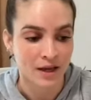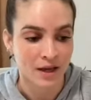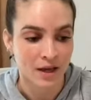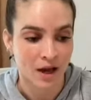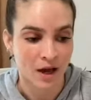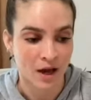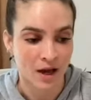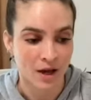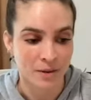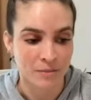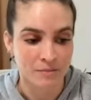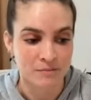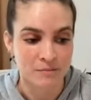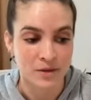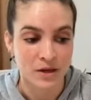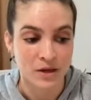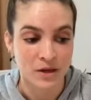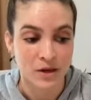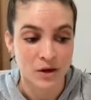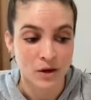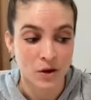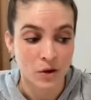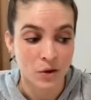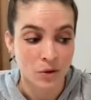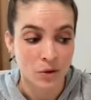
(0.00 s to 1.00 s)

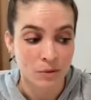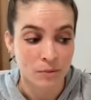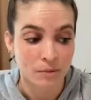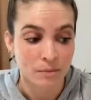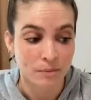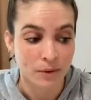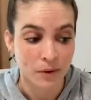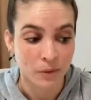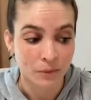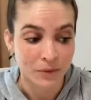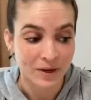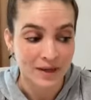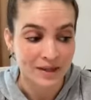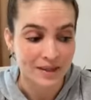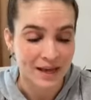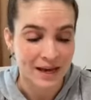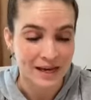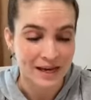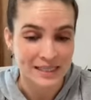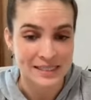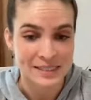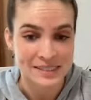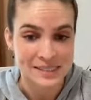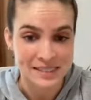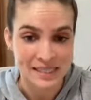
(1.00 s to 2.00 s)
But with
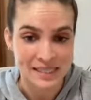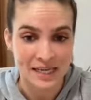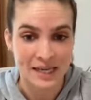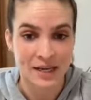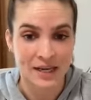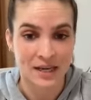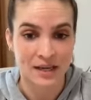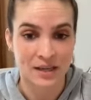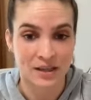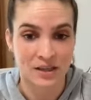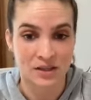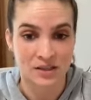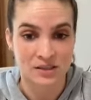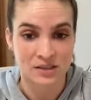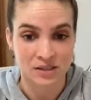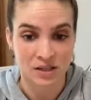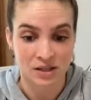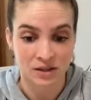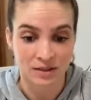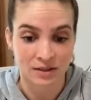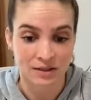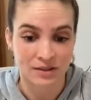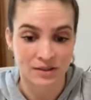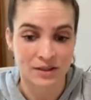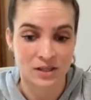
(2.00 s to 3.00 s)
IC,
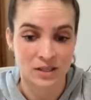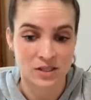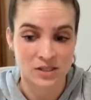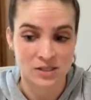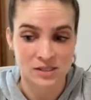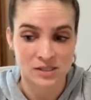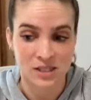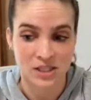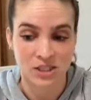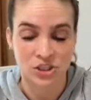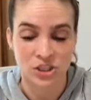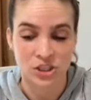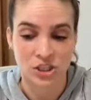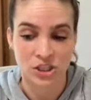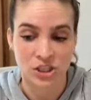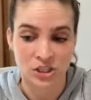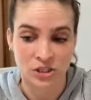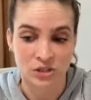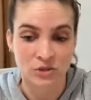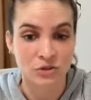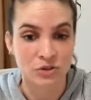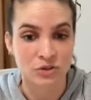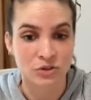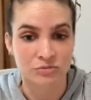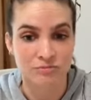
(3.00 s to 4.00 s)
there's such a
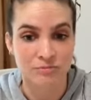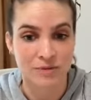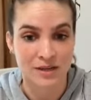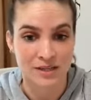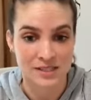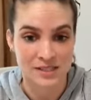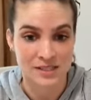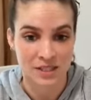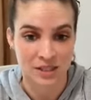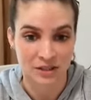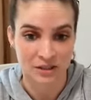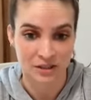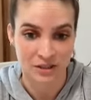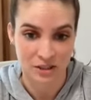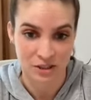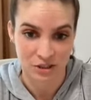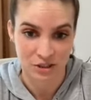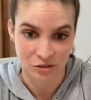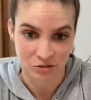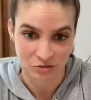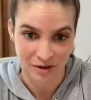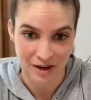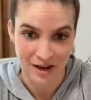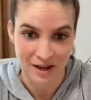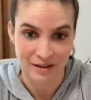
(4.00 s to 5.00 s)
huge muscular
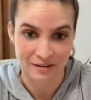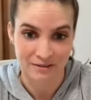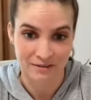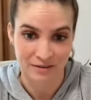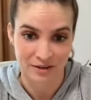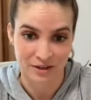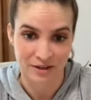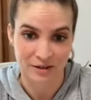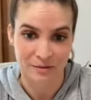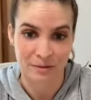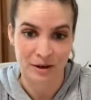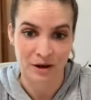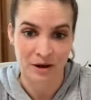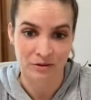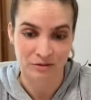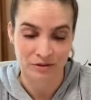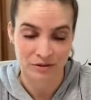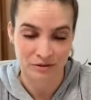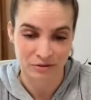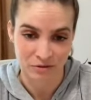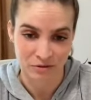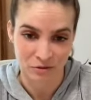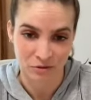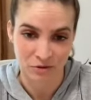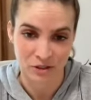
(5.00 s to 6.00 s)
driver,
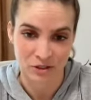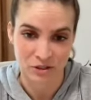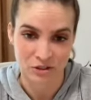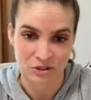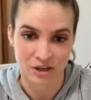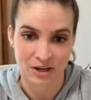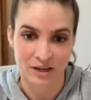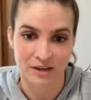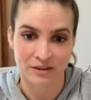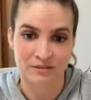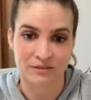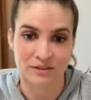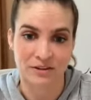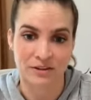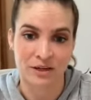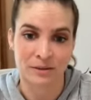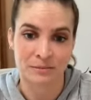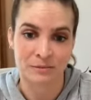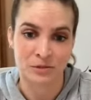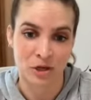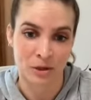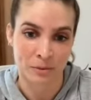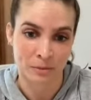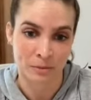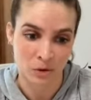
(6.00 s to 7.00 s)
pelvic floor driver,
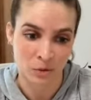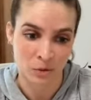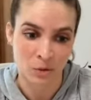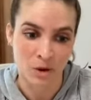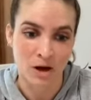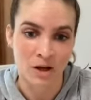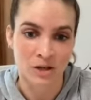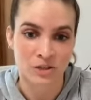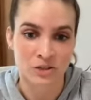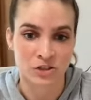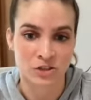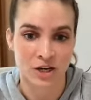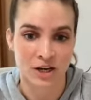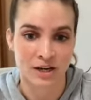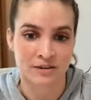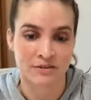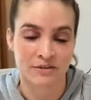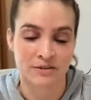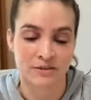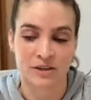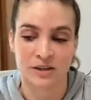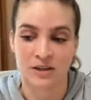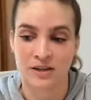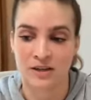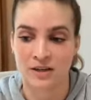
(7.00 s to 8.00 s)
abdominal wall
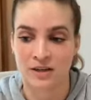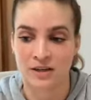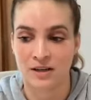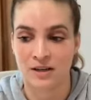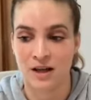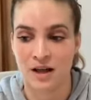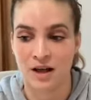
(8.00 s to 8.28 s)
driver,